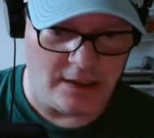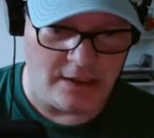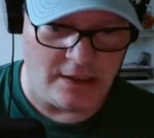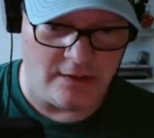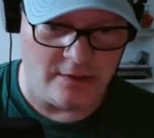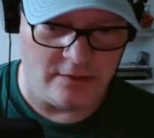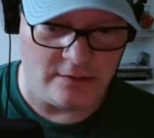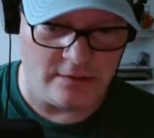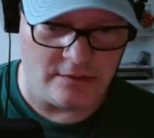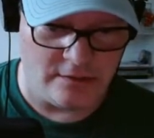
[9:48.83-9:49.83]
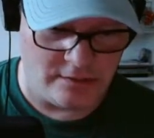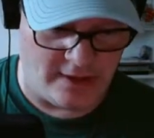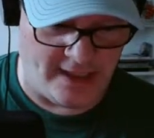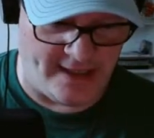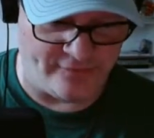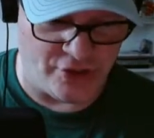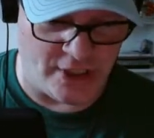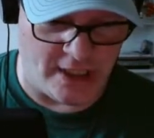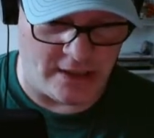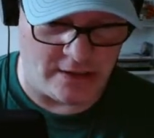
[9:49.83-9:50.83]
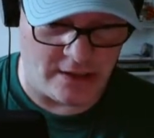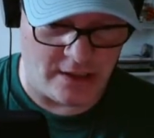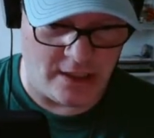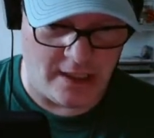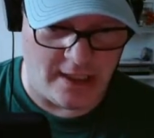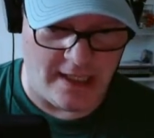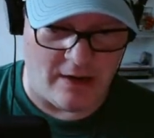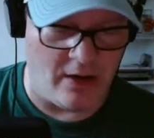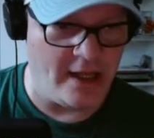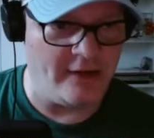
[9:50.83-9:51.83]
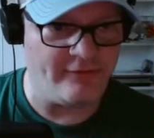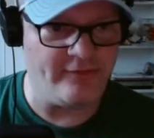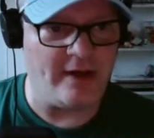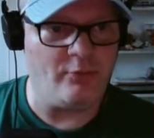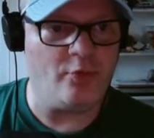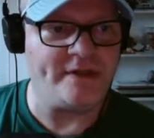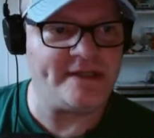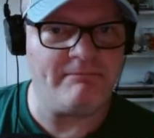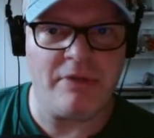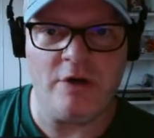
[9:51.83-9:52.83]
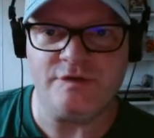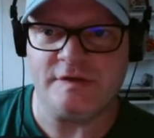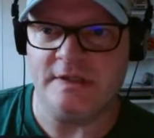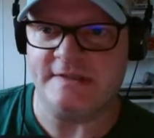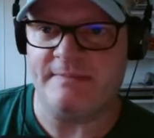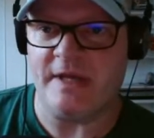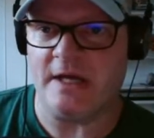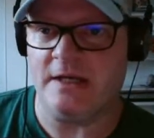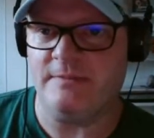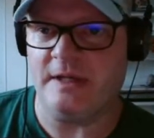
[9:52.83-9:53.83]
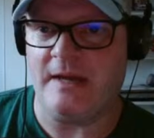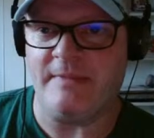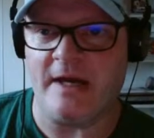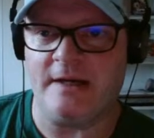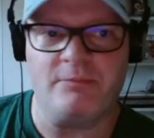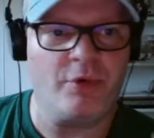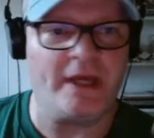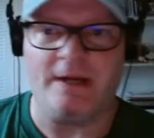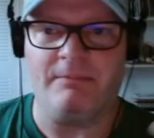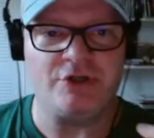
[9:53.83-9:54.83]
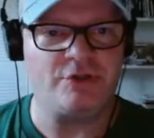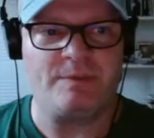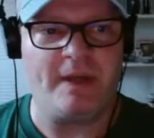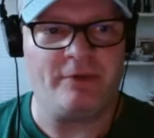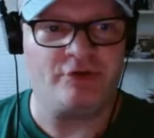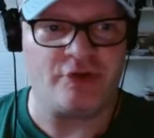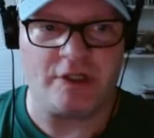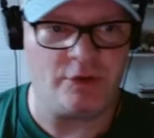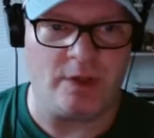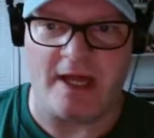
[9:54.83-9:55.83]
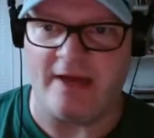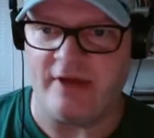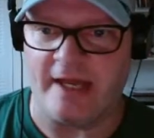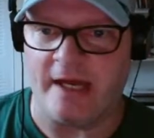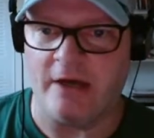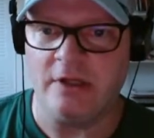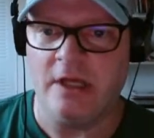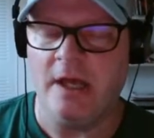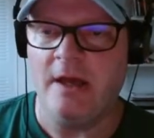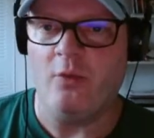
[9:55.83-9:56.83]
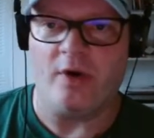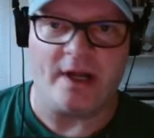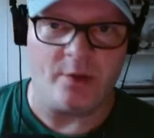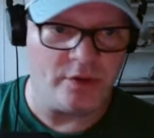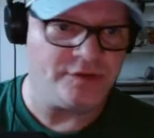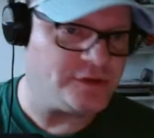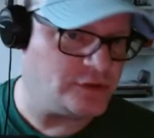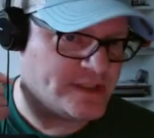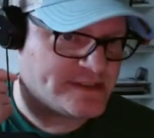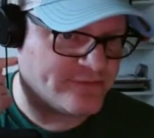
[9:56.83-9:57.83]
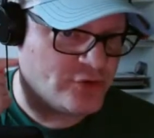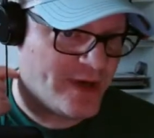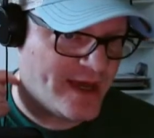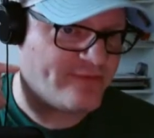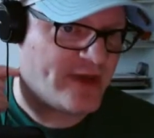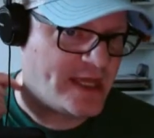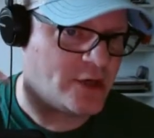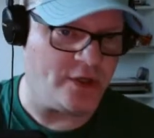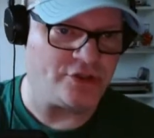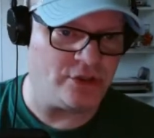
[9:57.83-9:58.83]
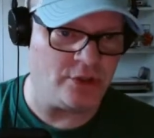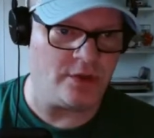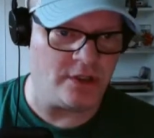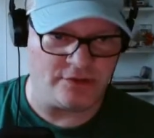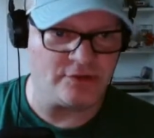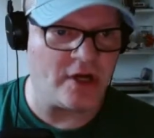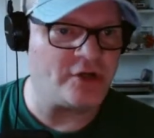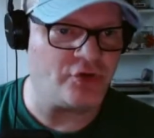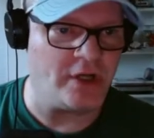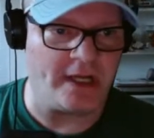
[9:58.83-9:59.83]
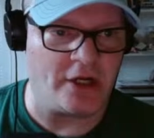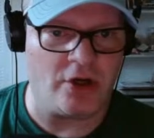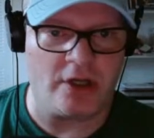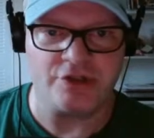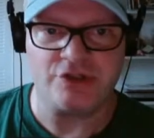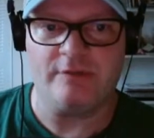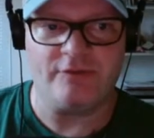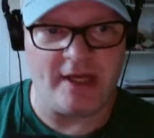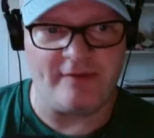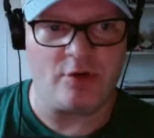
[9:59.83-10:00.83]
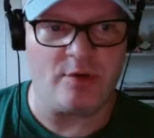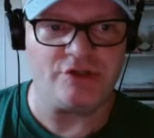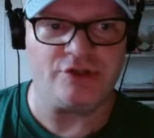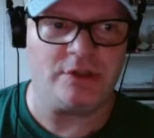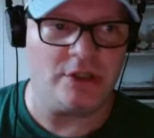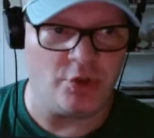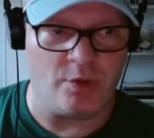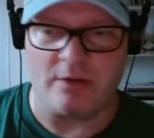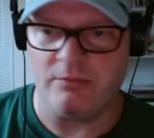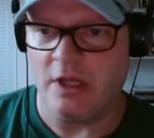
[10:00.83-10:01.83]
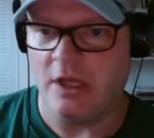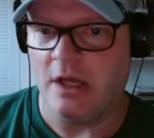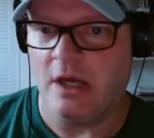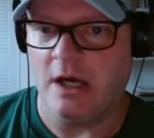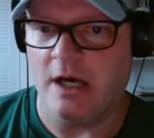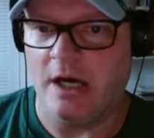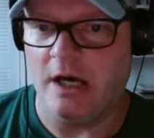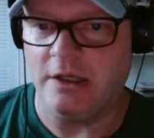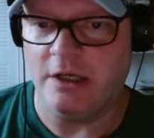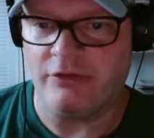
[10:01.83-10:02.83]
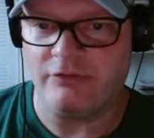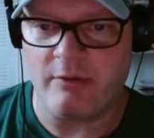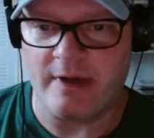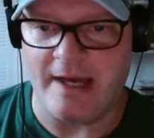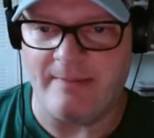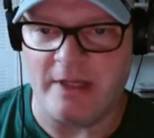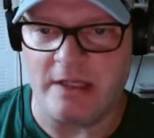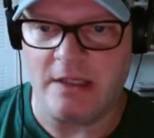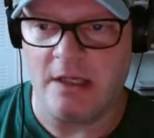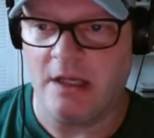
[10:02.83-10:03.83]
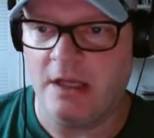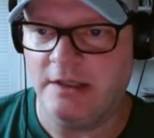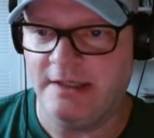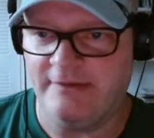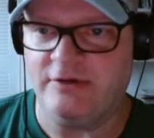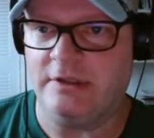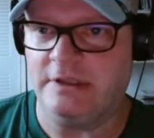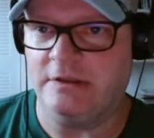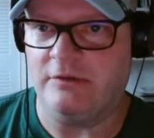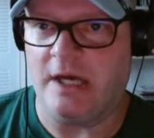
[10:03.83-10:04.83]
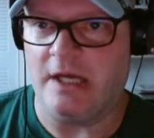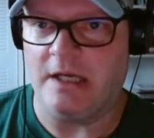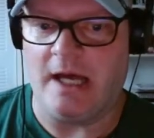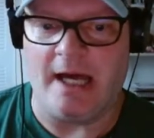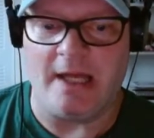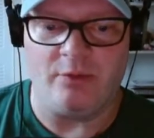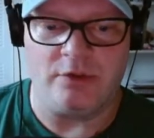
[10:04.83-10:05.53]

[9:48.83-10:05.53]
in the live chat. Now, if once I post this, I'm not going to bring in a bunch of people and try to do a live hangout. What I will do is, if you have a question that you want to try to treat it like a call-in show, if you have a question and you want to throw it at me. Definitely do that. I